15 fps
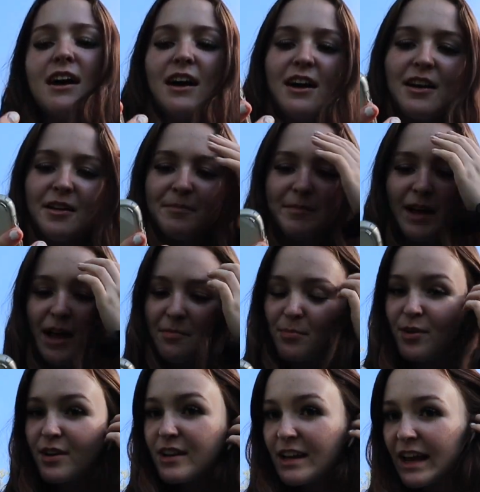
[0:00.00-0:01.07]
I
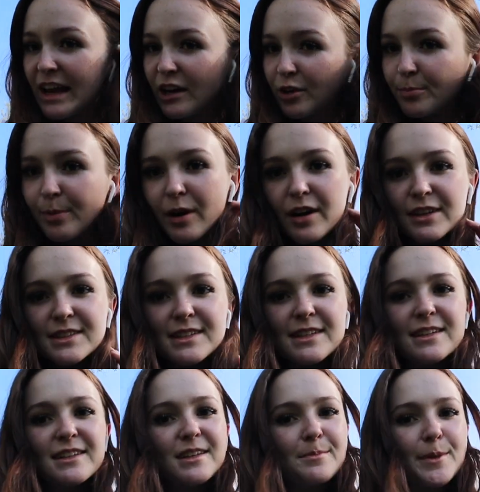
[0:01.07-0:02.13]
put AirPods
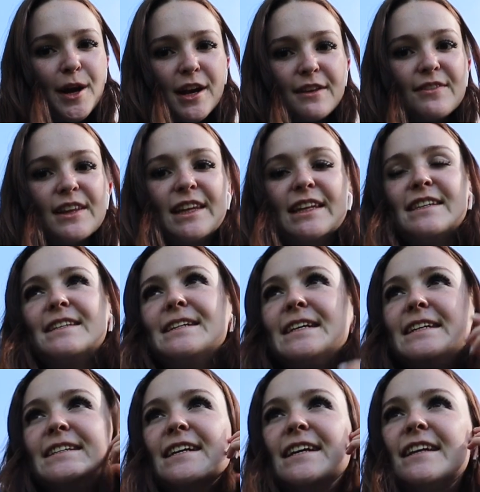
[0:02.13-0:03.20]
in. I'm not even
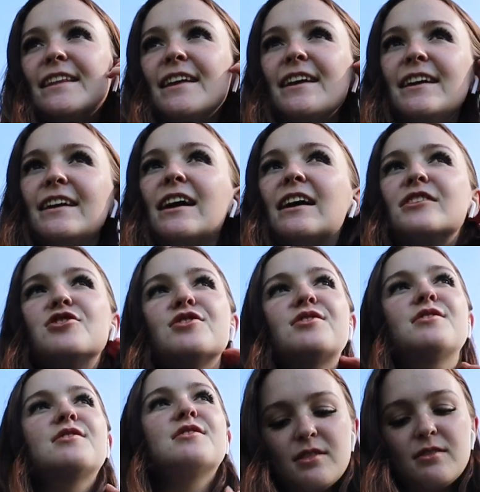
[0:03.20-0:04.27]
listening to anything. I
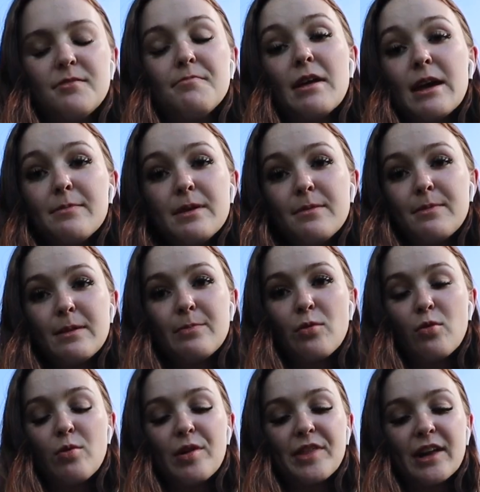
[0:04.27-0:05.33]
just, maybe
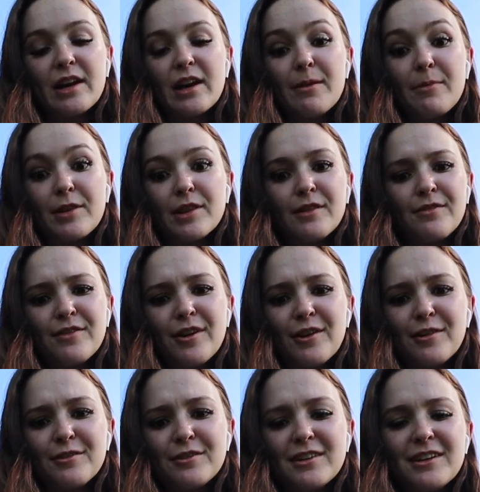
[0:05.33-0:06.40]
people will think I'm on the
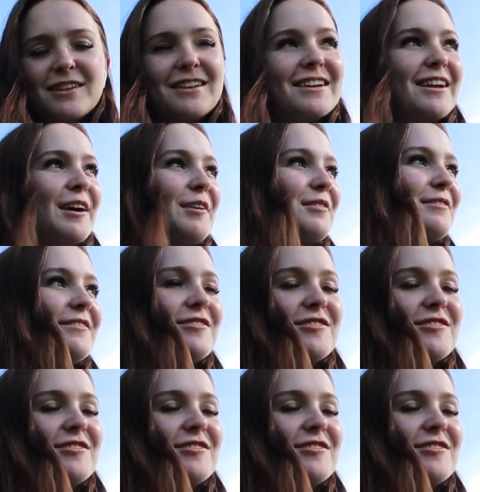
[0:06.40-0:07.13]
phone. No,